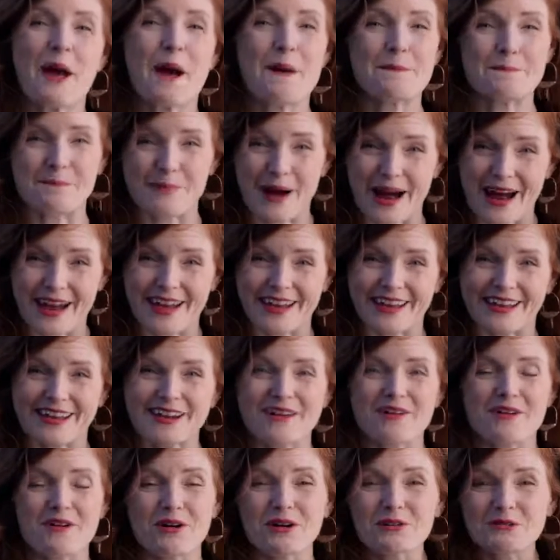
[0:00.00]
buying,
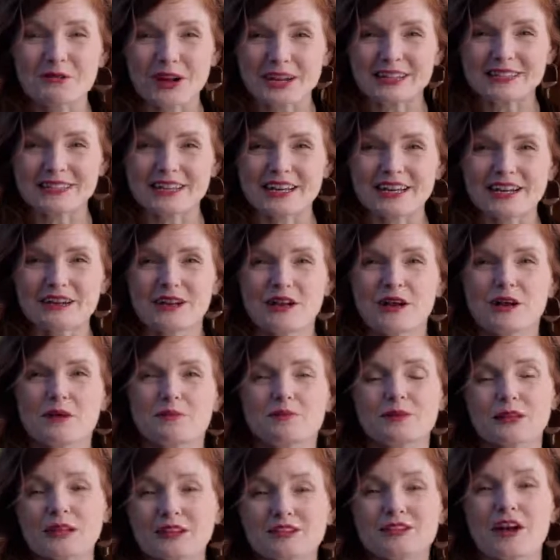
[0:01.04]
or renting,
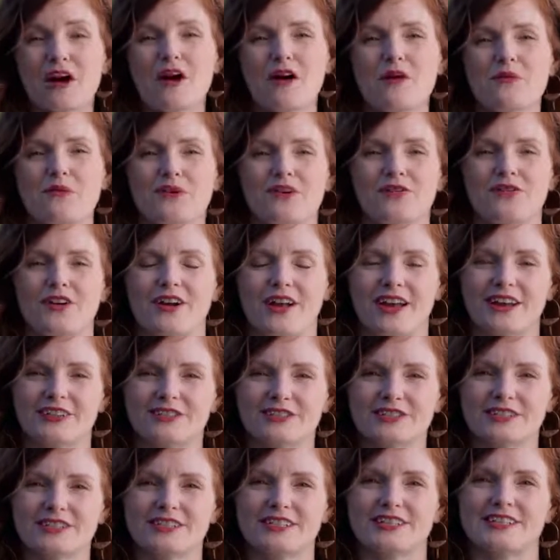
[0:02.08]
please call one of our
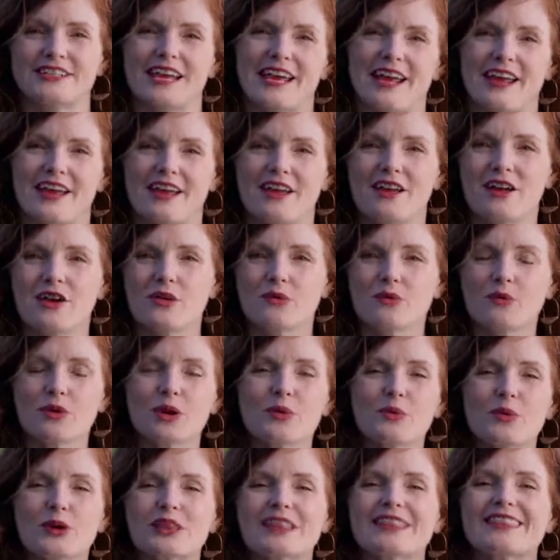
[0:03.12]
agents today. We
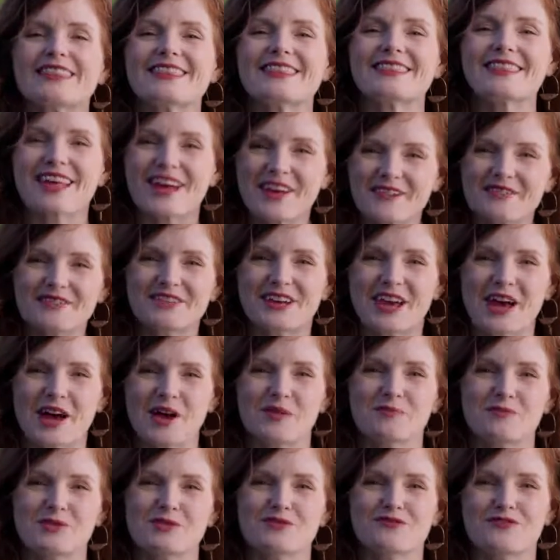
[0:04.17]
would love to help
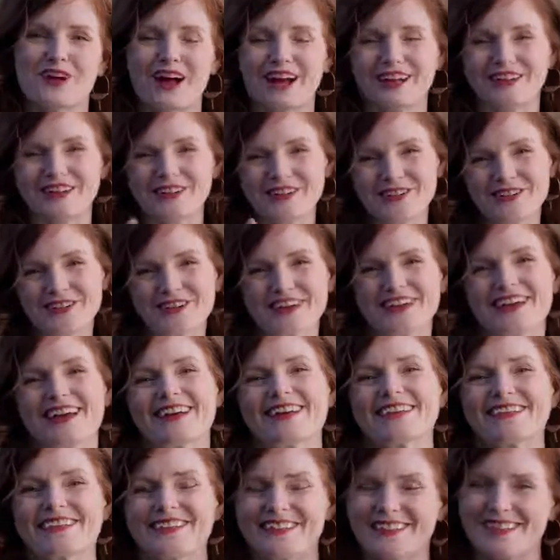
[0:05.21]
you find your
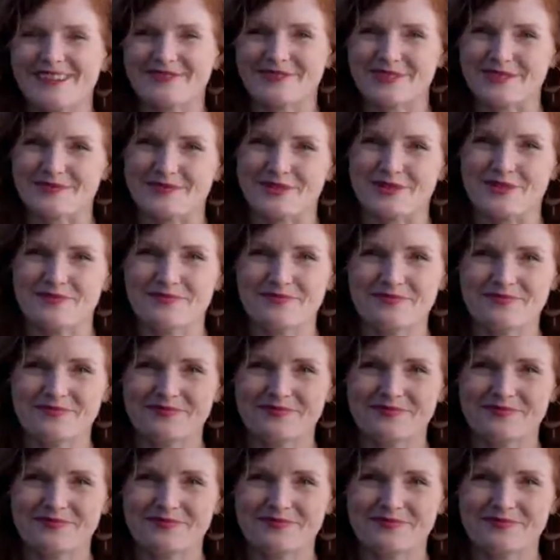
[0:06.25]
next living room.